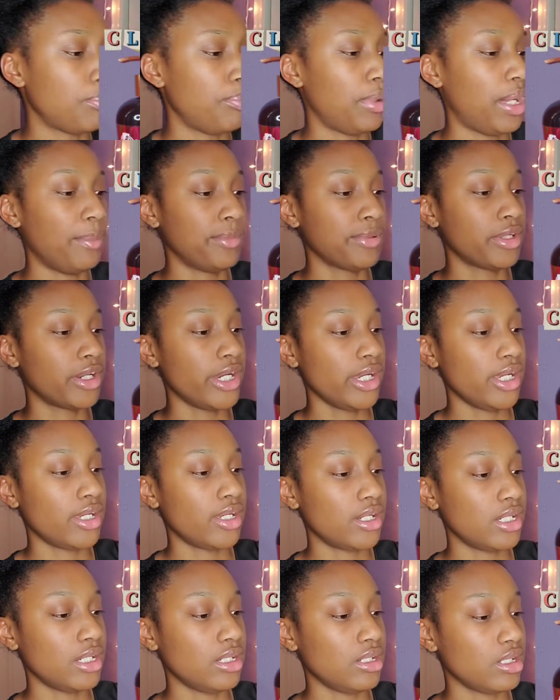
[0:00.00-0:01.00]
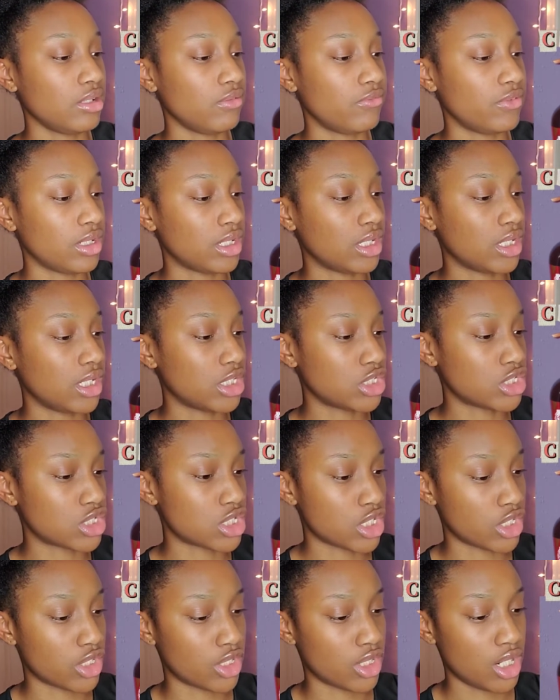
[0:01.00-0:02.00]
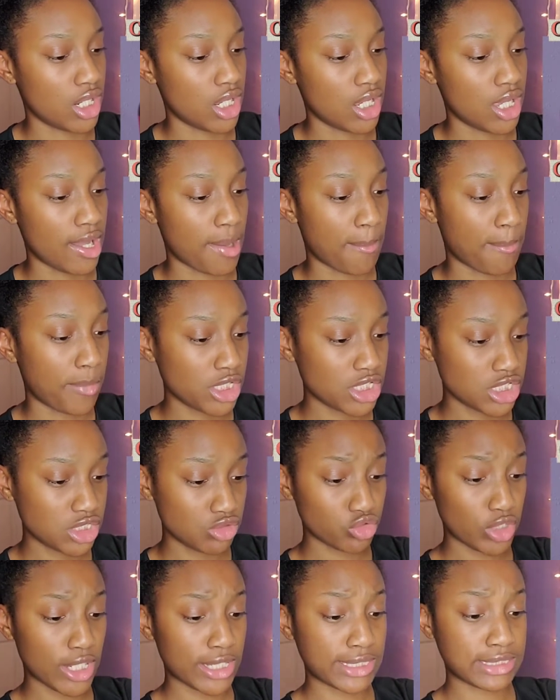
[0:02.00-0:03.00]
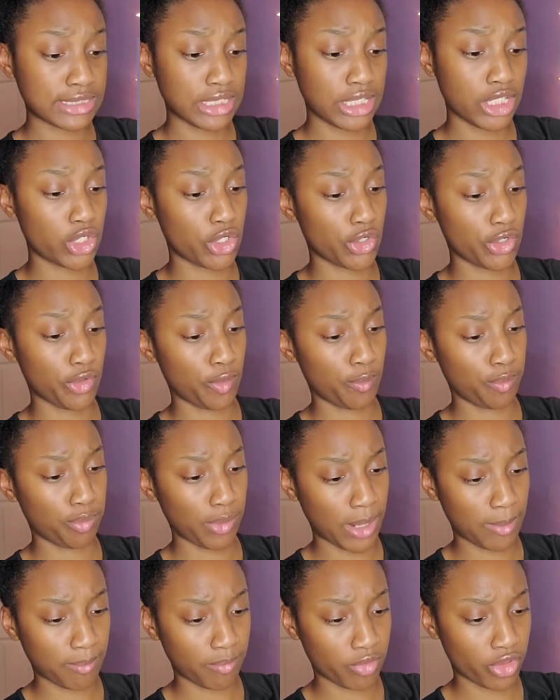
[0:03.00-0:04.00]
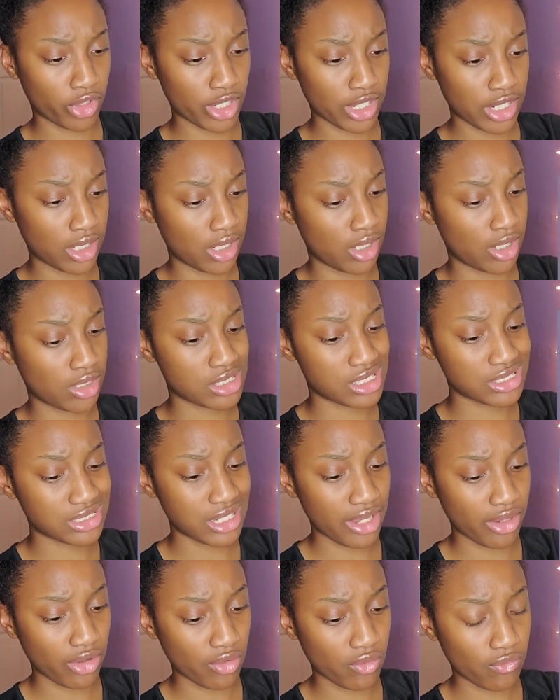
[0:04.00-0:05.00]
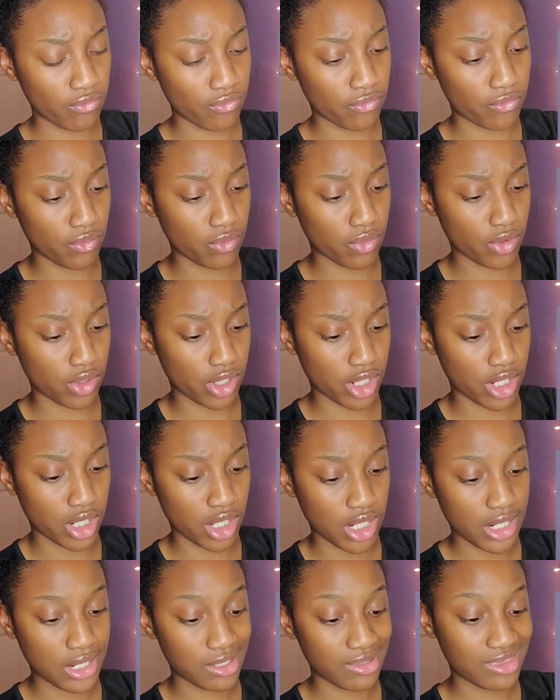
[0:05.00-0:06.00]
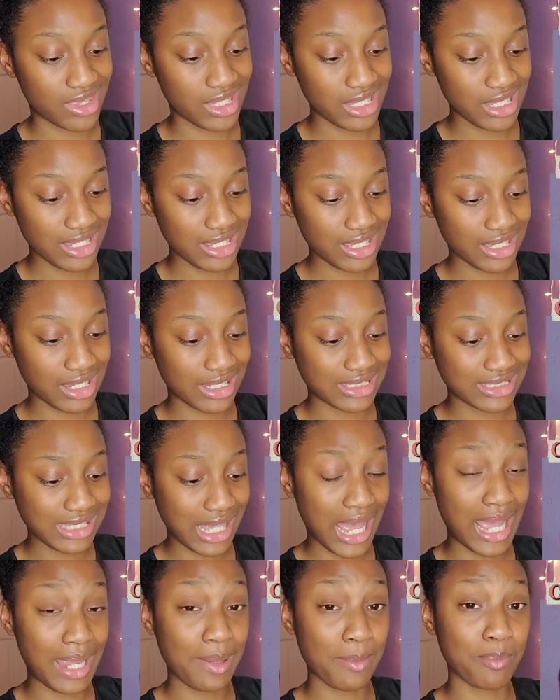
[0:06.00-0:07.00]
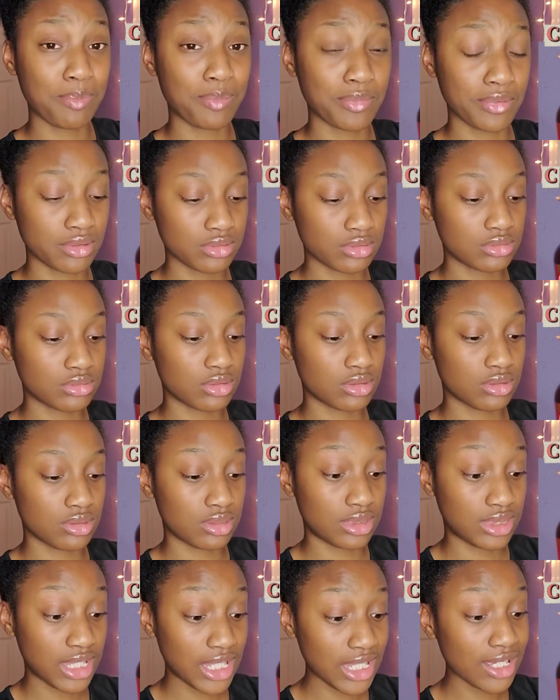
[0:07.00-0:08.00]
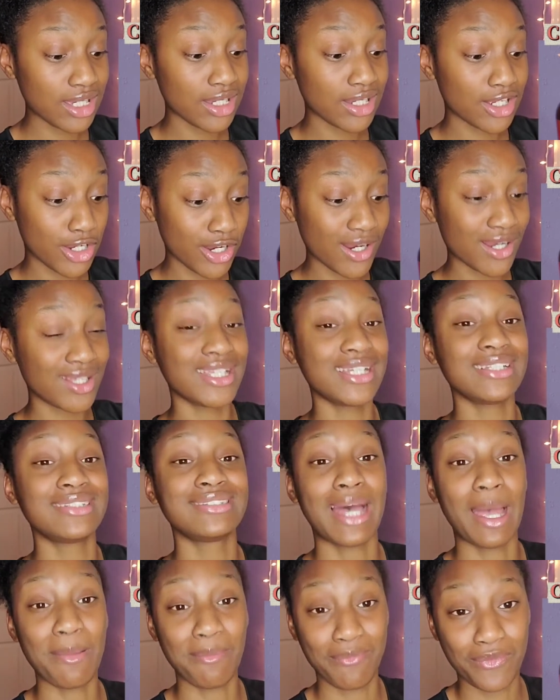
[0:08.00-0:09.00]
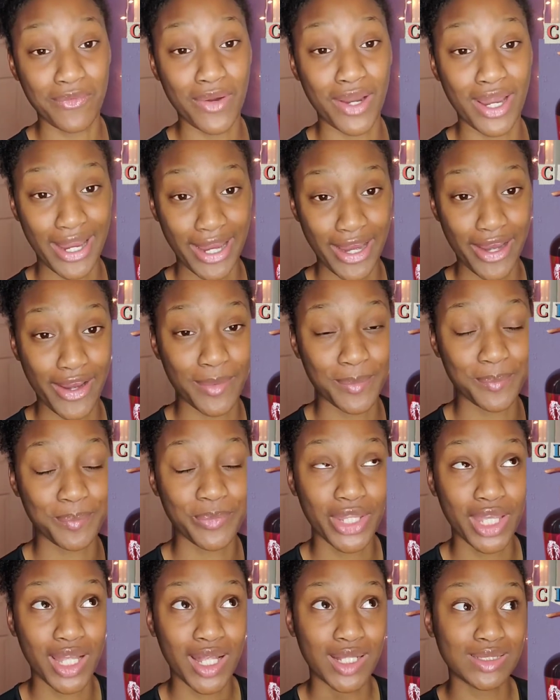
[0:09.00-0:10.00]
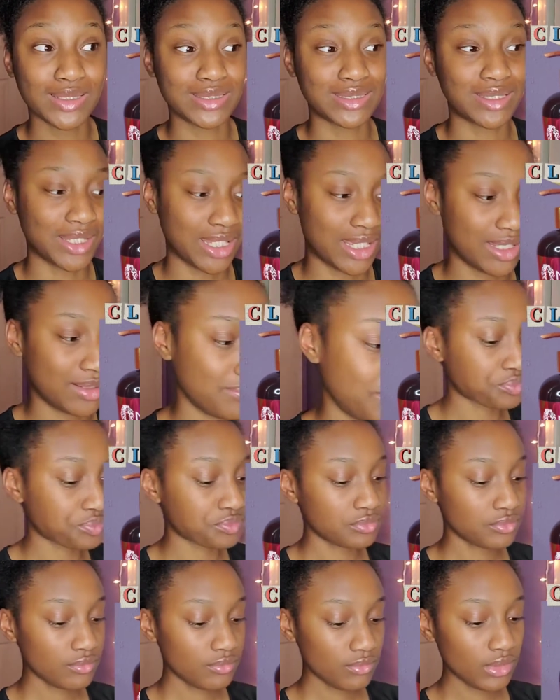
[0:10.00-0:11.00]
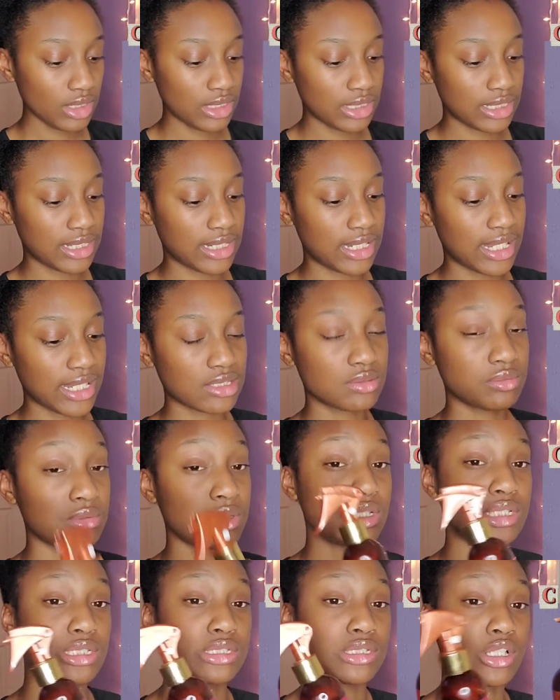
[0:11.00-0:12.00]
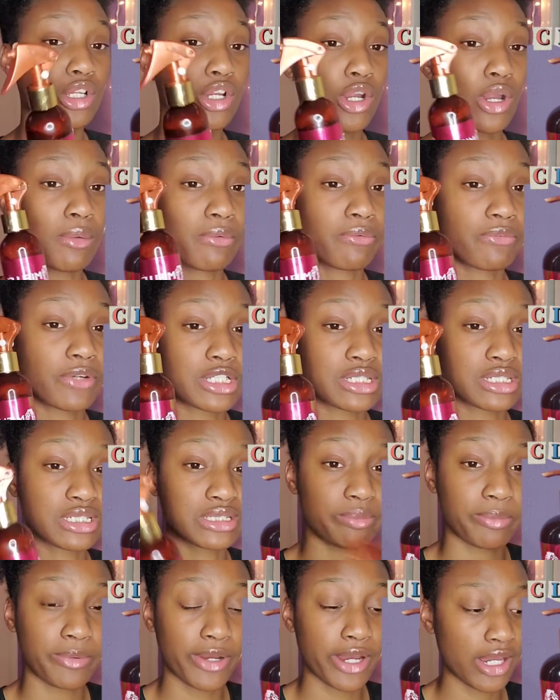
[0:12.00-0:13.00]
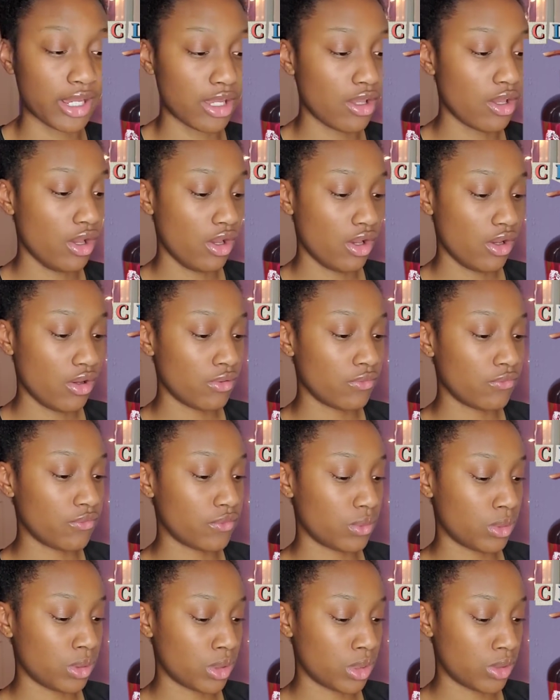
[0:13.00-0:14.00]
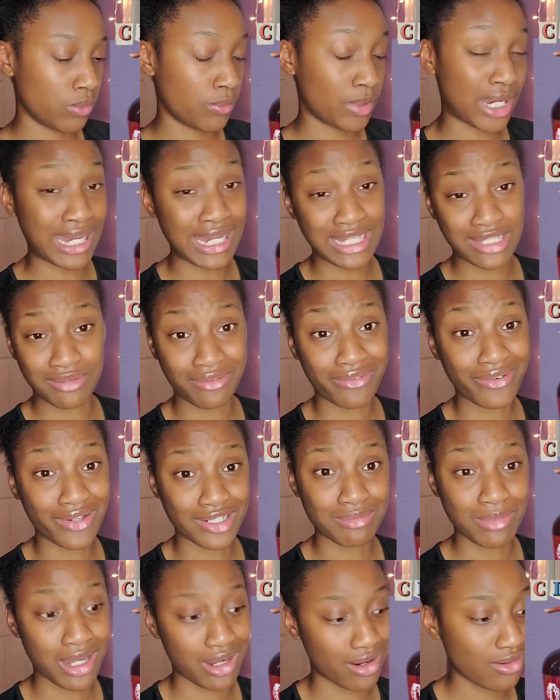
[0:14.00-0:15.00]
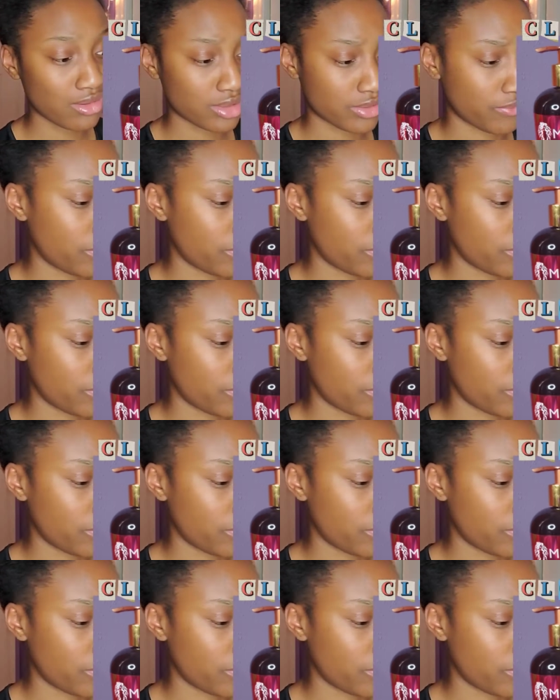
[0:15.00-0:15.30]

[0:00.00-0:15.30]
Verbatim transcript: pomegranate and honey leave-in conditioner, moisturizing curl primer, and detangle for thick type, thick curly type for hair. So yeah. The next one is curl refreshing spray, or when I need to refresh my curls, of